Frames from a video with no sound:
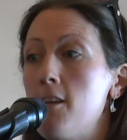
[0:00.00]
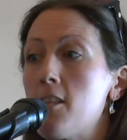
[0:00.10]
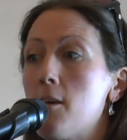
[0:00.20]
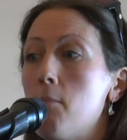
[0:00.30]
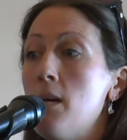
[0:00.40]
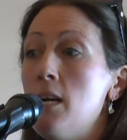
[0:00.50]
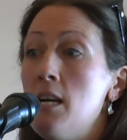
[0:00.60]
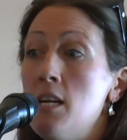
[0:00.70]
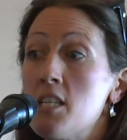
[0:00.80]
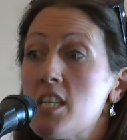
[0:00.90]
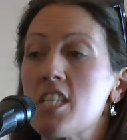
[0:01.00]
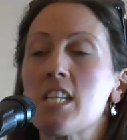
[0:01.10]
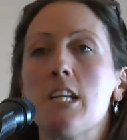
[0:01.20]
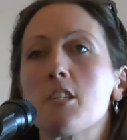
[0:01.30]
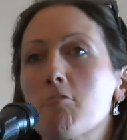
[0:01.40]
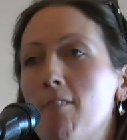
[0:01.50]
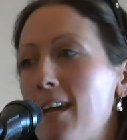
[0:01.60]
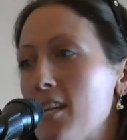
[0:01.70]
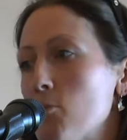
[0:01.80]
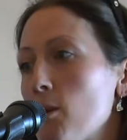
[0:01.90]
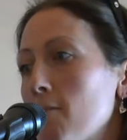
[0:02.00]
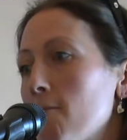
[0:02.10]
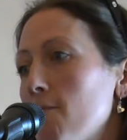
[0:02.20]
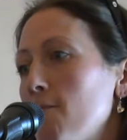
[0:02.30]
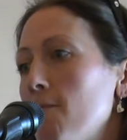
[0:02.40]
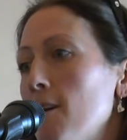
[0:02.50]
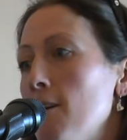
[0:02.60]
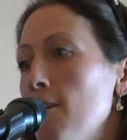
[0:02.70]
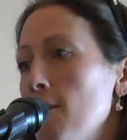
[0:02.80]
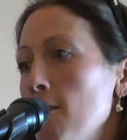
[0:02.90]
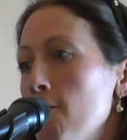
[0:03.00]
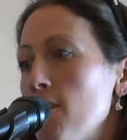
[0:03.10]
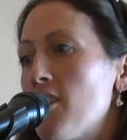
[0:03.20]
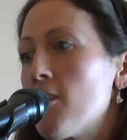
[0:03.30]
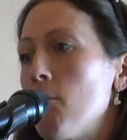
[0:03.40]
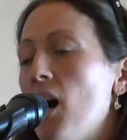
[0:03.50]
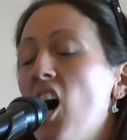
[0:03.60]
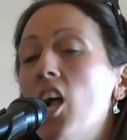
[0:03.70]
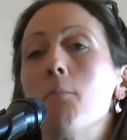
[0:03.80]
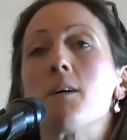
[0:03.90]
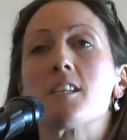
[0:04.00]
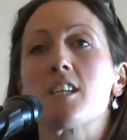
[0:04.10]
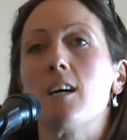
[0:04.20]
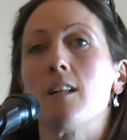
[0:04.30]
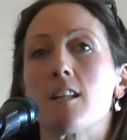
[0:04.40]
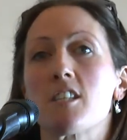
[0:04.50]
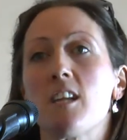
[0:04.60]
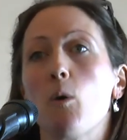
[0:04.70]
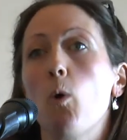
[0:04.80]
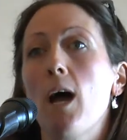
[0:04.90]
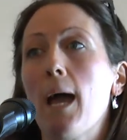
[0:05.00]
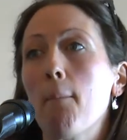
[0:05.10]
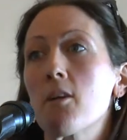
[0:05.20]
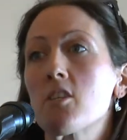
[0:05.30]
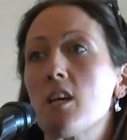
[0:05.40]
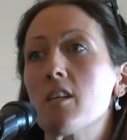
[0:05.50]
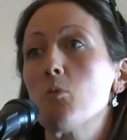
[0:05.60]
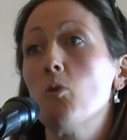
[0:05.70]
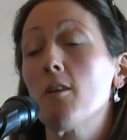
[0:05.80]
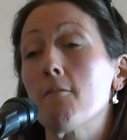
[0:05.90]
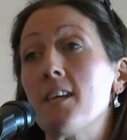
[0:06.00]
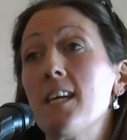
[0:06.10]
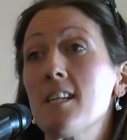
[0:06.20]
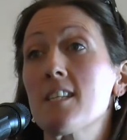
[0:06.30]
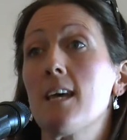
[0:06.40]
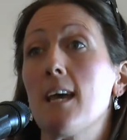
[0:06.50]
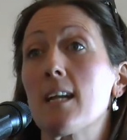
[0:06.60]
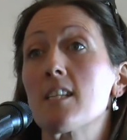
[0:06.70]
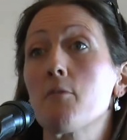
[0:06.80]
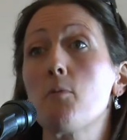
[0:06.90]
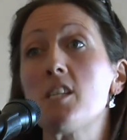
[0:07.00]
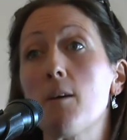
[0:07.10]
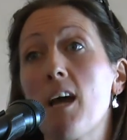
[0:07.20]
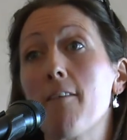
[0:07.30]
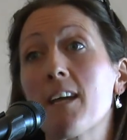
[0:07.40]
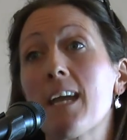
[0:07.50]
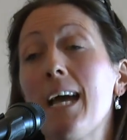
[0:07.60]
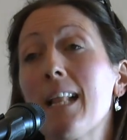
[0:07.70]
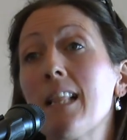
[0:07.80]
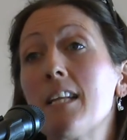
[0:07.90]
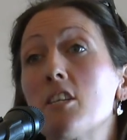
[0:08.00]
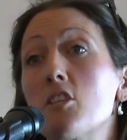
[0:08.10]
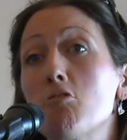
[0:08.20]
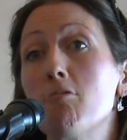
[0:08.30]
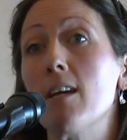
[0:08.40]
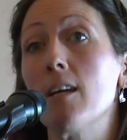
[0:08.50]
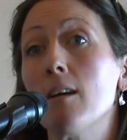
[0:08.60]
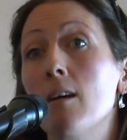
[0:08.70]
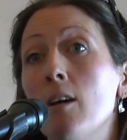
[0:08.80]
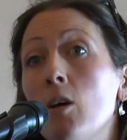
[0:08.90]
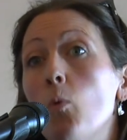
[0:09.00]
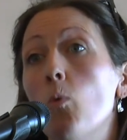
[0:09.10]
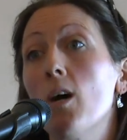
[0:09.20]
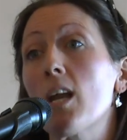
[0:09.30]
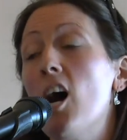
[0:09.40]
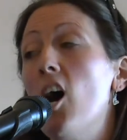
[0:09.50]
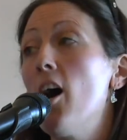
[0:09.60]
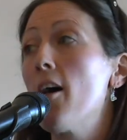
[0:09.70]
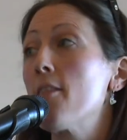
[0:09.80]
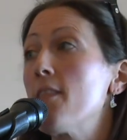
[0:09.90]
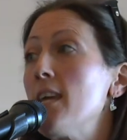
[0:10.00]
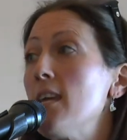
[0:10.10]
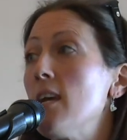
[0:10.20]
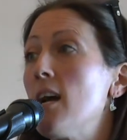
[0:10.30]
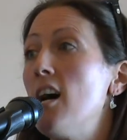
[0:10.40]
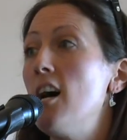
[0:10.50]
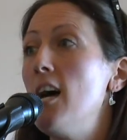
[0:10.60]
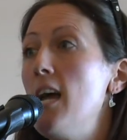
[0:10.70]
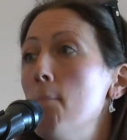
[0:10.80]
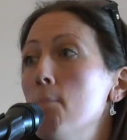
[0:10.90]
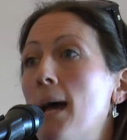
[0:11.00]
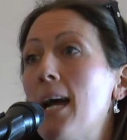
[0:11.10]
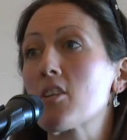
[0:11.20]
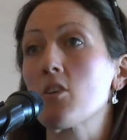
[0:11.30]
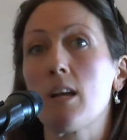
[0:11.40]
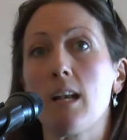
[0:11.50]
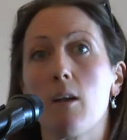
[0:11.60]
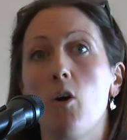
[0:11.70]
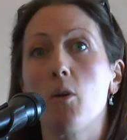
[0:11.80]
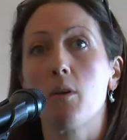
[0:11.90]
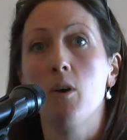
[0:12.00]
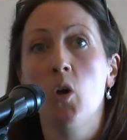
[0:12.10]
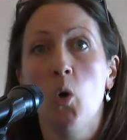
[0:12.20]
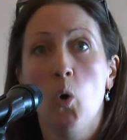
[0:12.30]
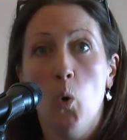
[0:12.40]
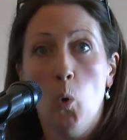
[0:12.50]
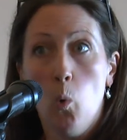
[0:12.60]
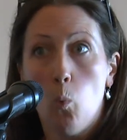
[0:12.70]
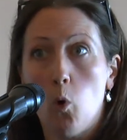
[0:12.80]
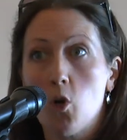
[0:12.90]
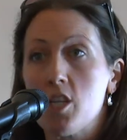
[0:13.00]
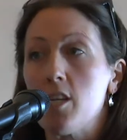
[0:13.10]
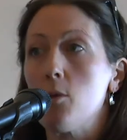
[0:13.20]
feed them distillers' grains, we can feed them almond hulls. What happens to all of these things if we don't have a cattle industry? What are the impacts on water